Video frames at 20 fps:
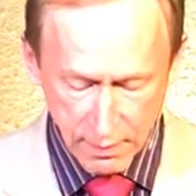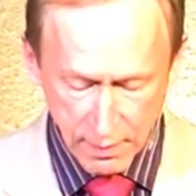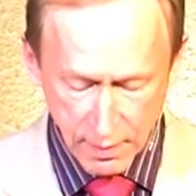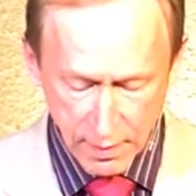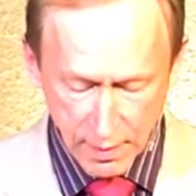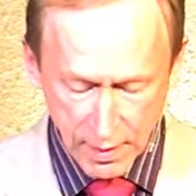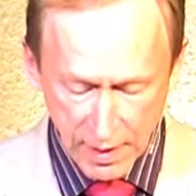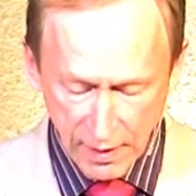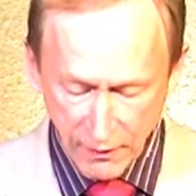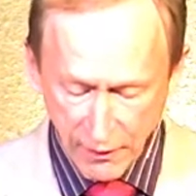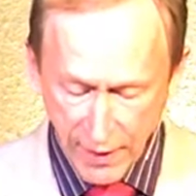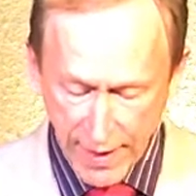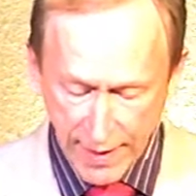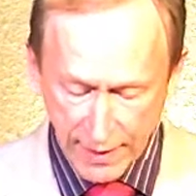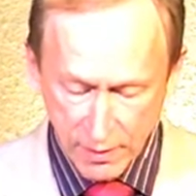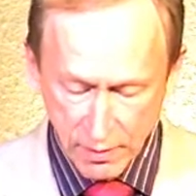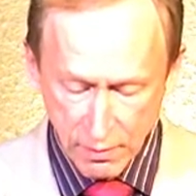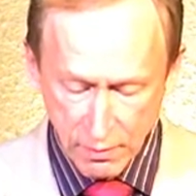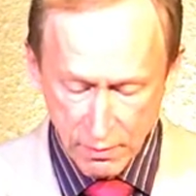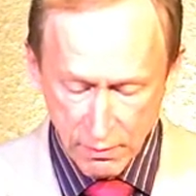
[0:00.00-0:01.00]
in fact,
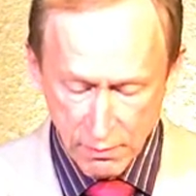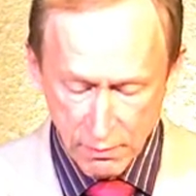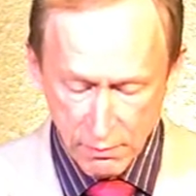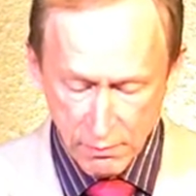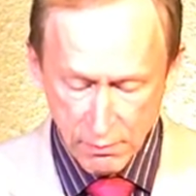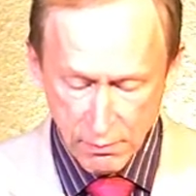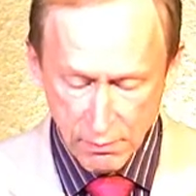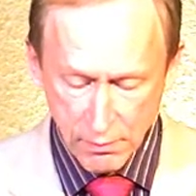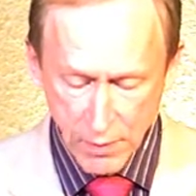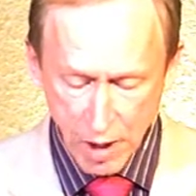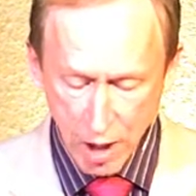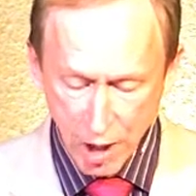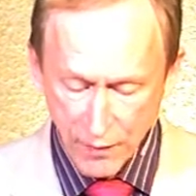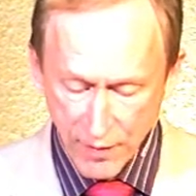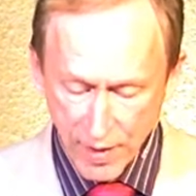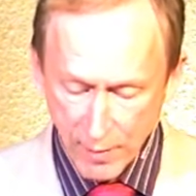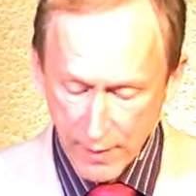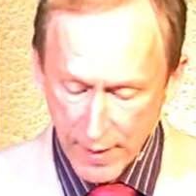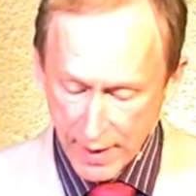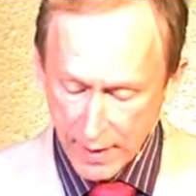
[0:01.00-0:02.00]
all that
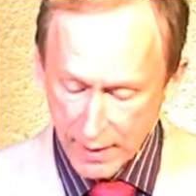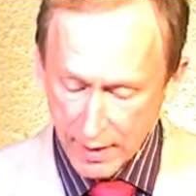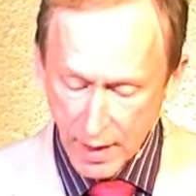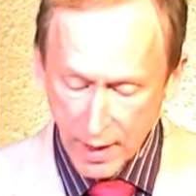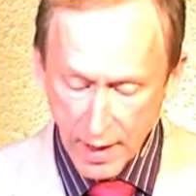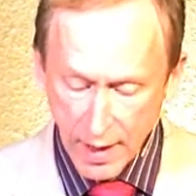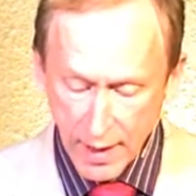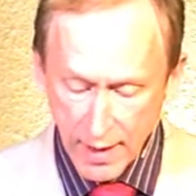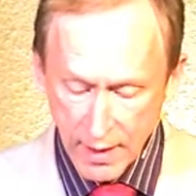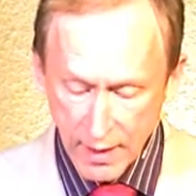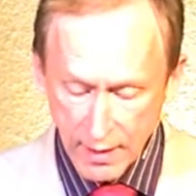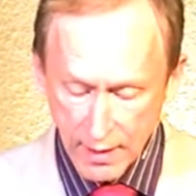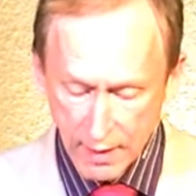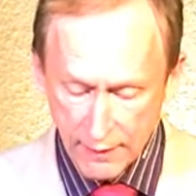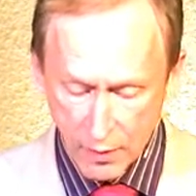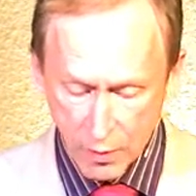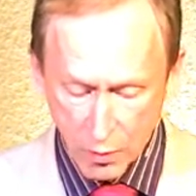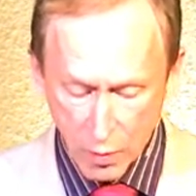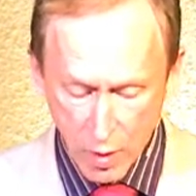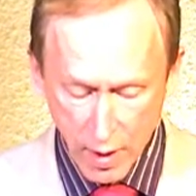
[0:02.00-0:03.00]
mankind ever
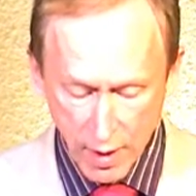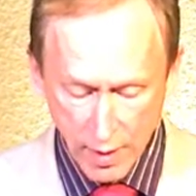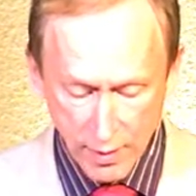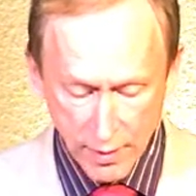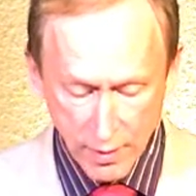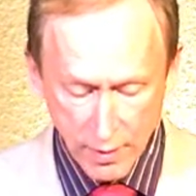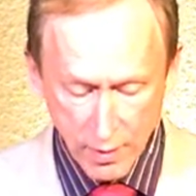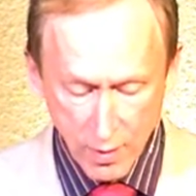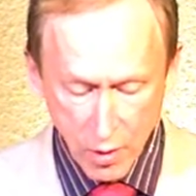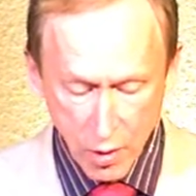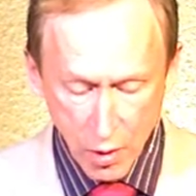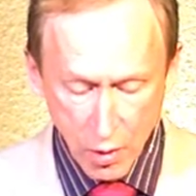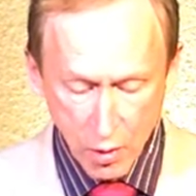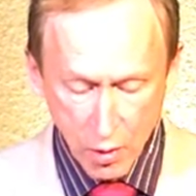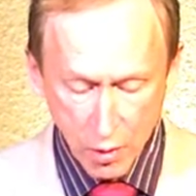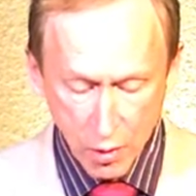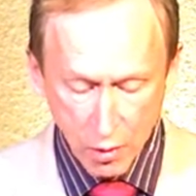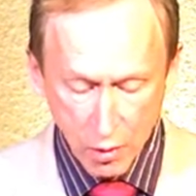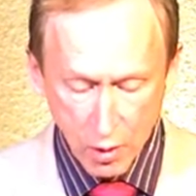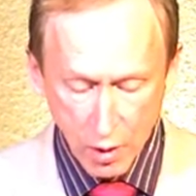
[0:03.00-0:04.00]
was
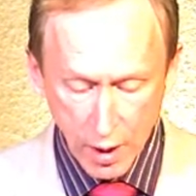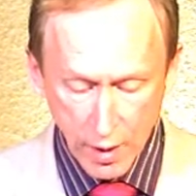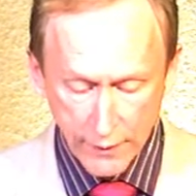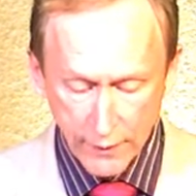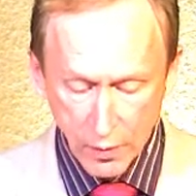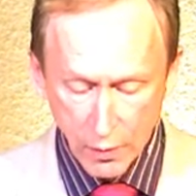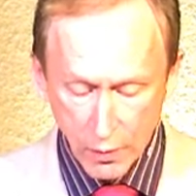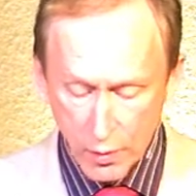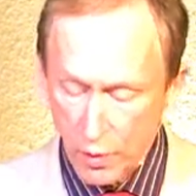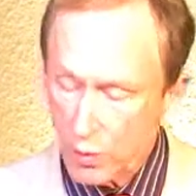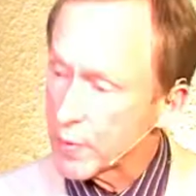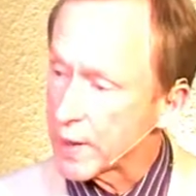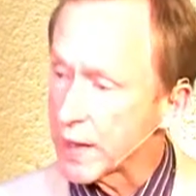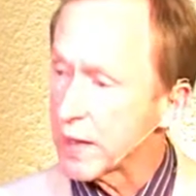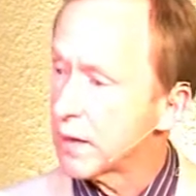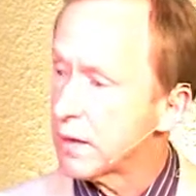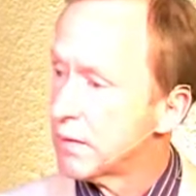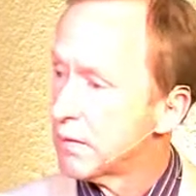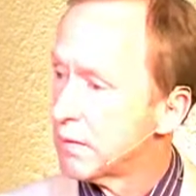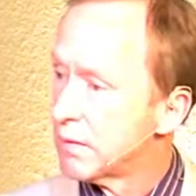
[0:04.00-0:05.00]
or ever will be,
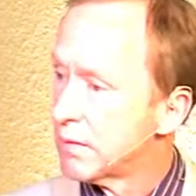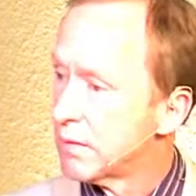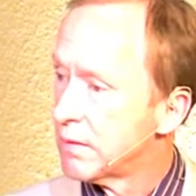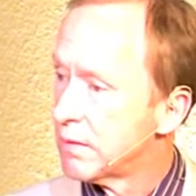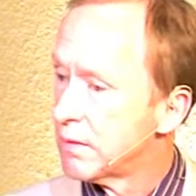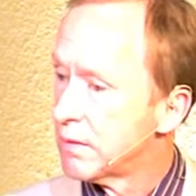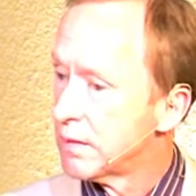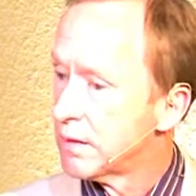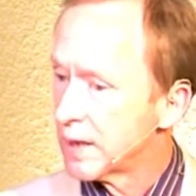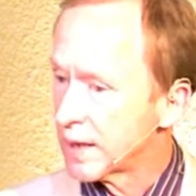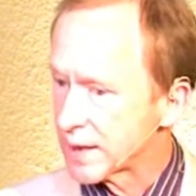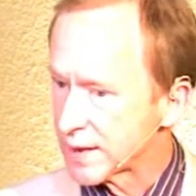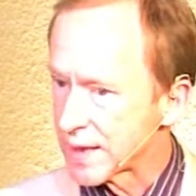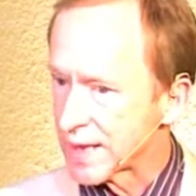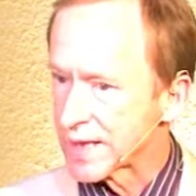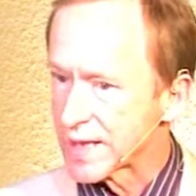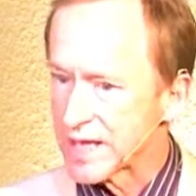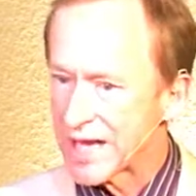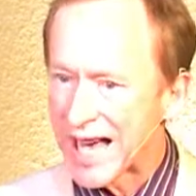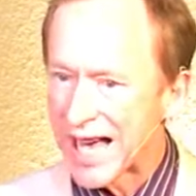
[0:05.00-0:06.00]
exists
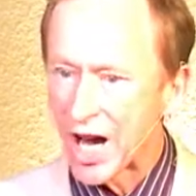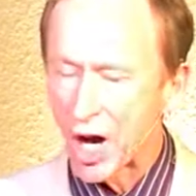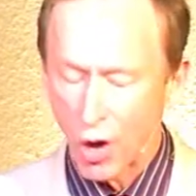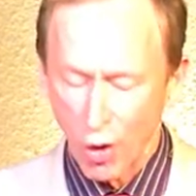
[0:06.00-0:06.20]
now.